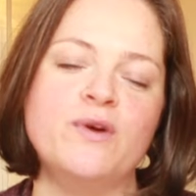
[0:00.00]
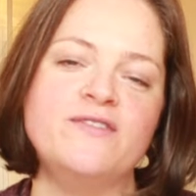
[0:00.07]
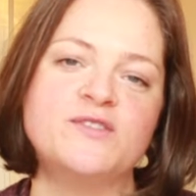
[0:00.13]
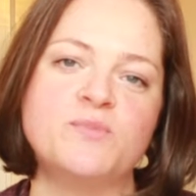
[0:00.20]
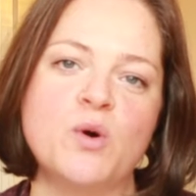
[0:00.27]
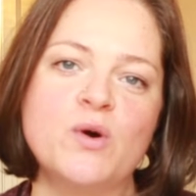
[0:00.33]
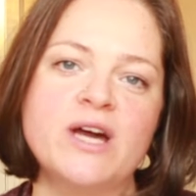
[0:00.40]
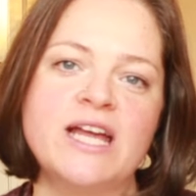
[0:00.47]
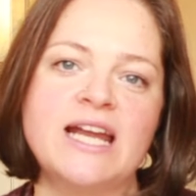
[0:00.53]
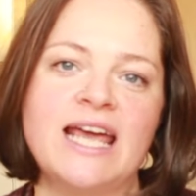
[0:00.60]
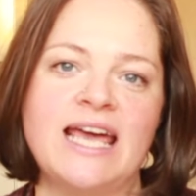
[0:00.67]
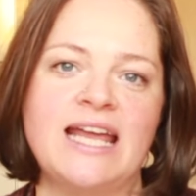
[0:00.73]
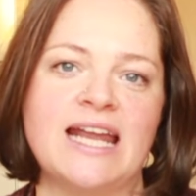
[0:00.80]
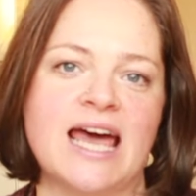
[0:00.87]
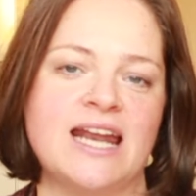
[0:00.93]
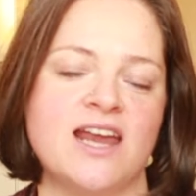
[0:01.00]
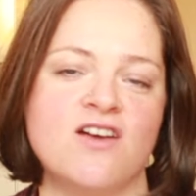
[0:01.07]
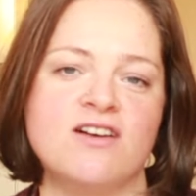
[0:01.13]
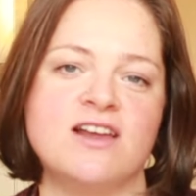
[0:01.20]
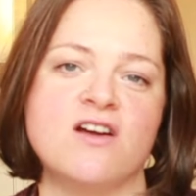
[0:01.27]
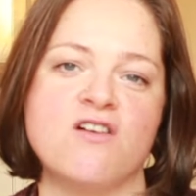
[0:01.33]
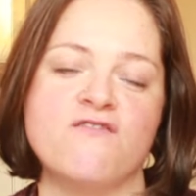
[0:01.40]
We've spoken in an
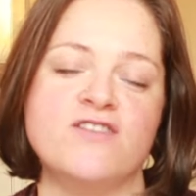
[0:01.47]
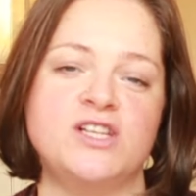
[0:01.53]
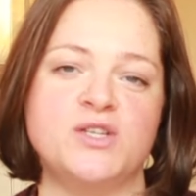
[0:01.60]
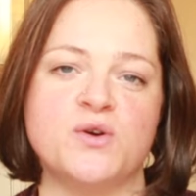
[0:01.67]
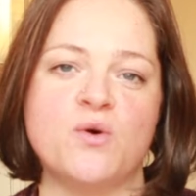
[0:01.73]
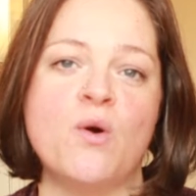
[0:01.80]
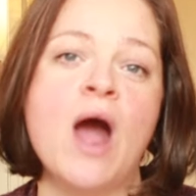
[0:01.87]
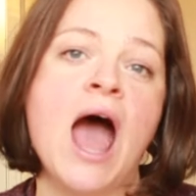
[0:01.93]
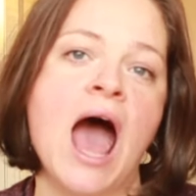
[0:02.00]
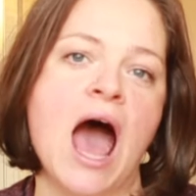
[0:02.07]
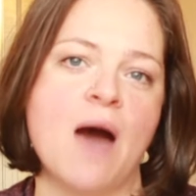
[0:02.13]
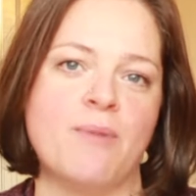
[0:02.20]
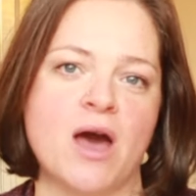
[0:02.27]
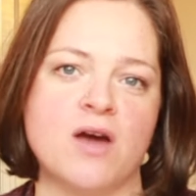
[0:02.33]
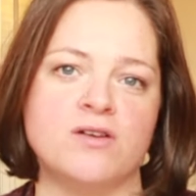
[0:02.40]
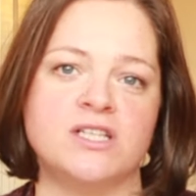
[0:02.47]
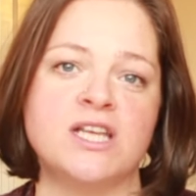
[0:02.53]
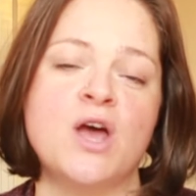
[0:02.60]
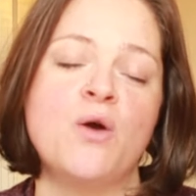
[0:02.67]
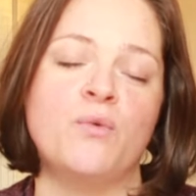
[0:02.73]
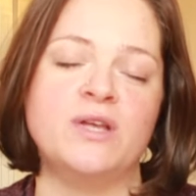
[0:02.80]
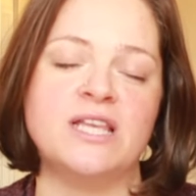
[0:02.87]
earlier video about
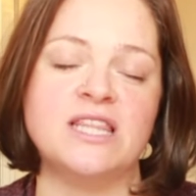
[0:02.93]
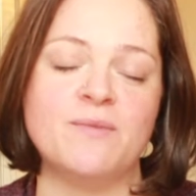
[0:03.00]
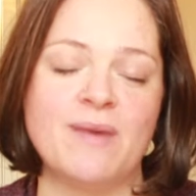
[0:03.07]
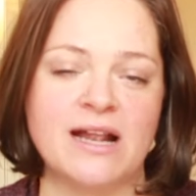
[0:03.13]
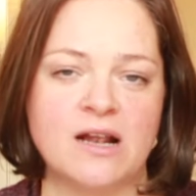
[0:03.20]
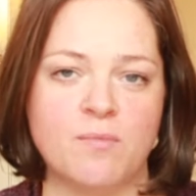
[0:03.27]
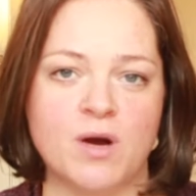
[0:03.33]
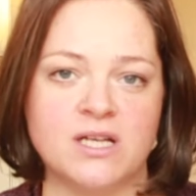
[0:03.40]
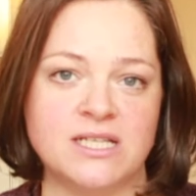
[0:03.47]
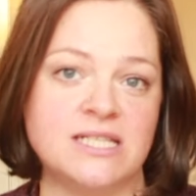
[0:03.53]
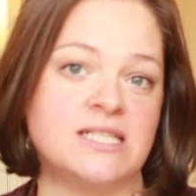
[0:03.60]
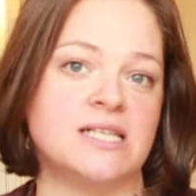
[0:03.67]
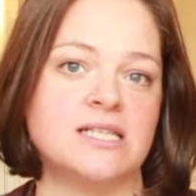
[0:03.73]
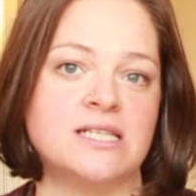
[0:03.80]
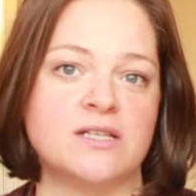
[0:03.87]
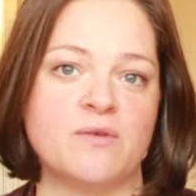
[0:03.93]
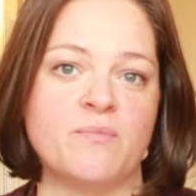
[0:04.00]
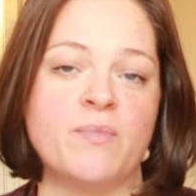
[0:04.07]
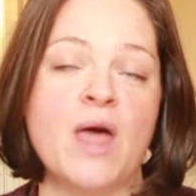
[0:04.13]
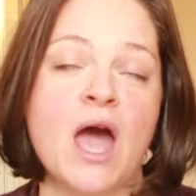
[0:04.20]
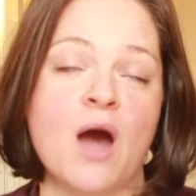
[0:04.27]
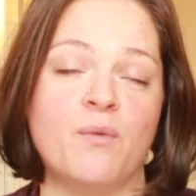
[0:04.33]
within the mental body
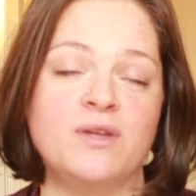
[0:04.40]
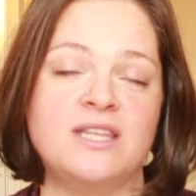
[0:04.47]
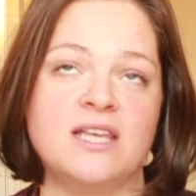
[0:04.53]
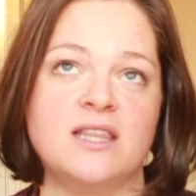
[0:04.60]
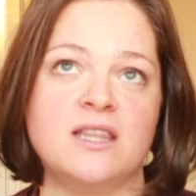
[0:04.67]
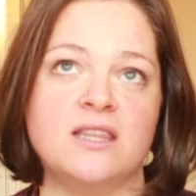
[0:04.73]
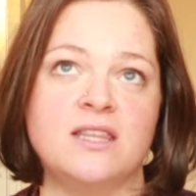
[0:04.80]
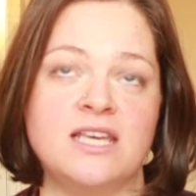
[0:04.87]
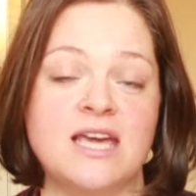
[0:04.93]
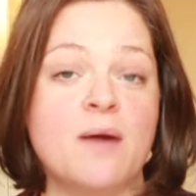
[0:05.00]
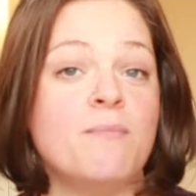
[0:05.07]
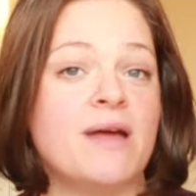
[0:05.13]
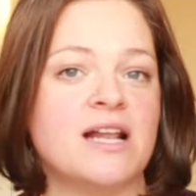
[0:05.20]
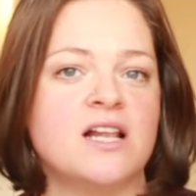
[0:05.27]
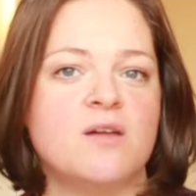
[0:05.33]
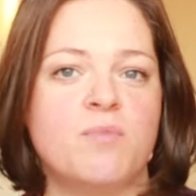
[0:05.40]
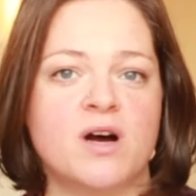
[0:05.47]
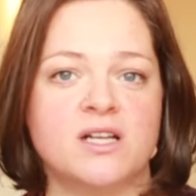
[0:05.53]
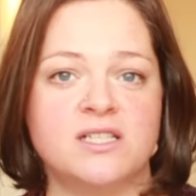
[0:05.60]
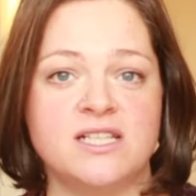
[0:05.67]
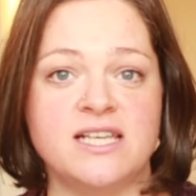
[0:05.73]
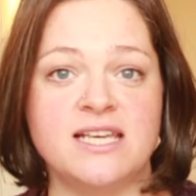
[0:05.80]
system and within the mental
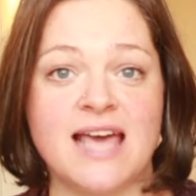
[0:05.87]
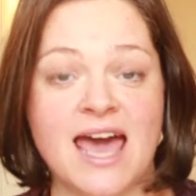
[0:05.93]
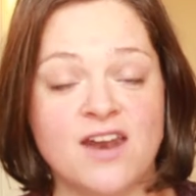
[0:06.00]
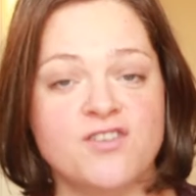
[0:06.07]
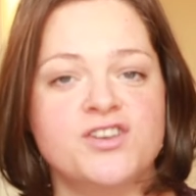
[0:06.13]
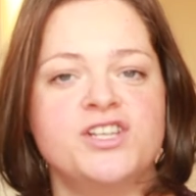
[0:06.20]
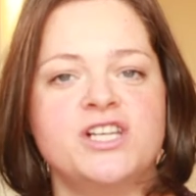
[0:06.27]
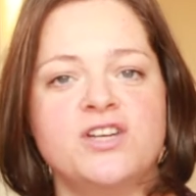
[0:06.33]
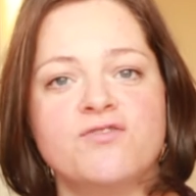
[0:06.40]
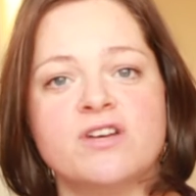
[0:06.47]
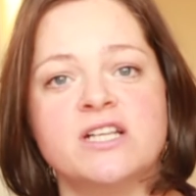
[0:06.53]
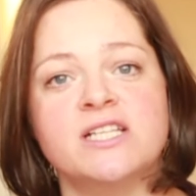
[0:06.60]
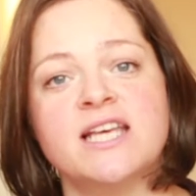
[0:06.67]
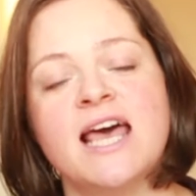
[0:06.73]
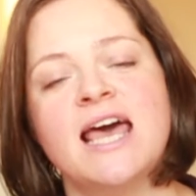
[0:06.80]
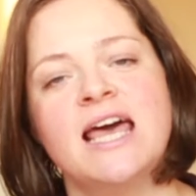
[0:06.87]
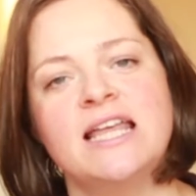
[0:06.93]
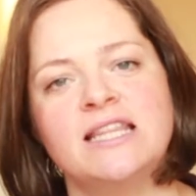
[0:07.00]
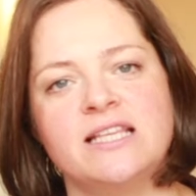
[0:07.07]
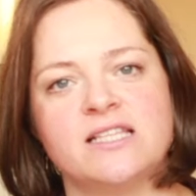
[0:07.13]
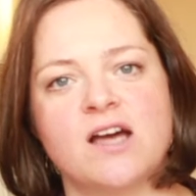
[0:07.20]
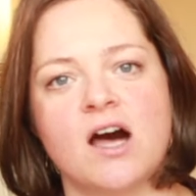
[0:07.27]
body energy grid,
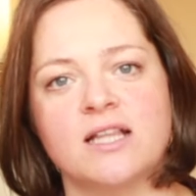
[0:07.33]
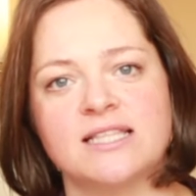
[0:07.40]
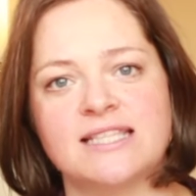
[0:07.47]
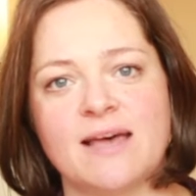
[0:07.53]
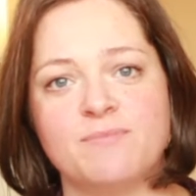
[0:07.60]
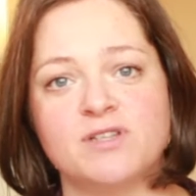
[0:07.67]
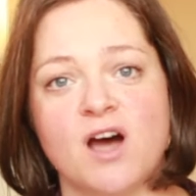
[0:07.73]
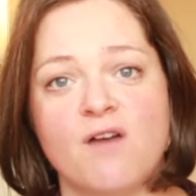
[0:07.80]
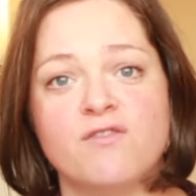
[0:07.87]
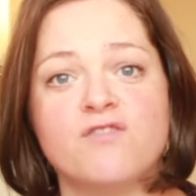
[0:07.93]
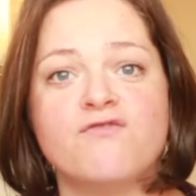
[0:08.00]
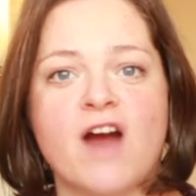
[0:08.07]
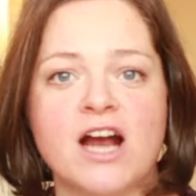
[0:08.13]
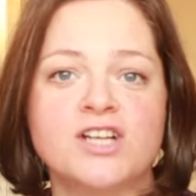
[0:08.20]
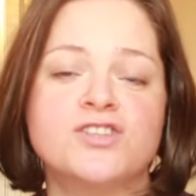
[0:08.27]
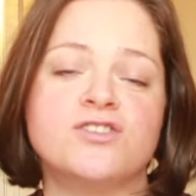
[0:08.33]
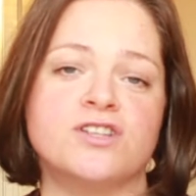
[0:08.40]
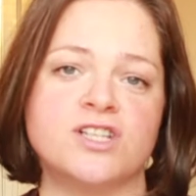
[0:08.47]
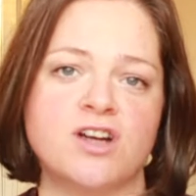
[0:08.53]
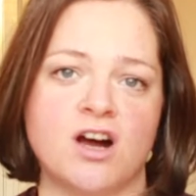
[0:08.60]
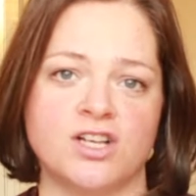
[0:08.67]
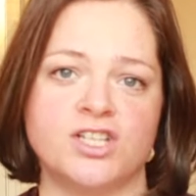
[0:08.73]
this concept of a
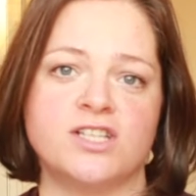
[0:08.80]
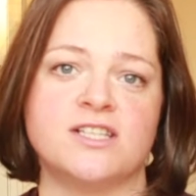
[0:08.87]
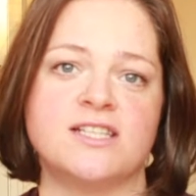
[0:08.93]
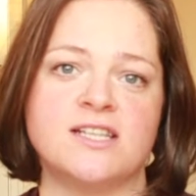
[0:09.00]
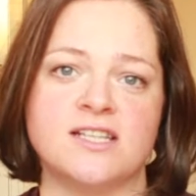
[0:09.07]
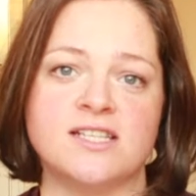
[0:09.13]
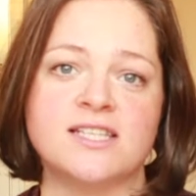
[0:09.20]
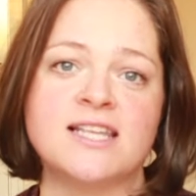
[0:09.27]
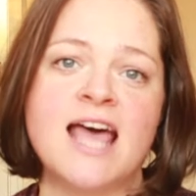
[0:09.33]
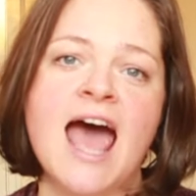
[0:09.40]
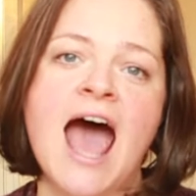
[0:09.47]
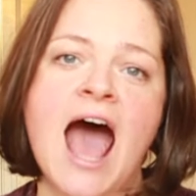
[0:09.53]
fractured consciousness.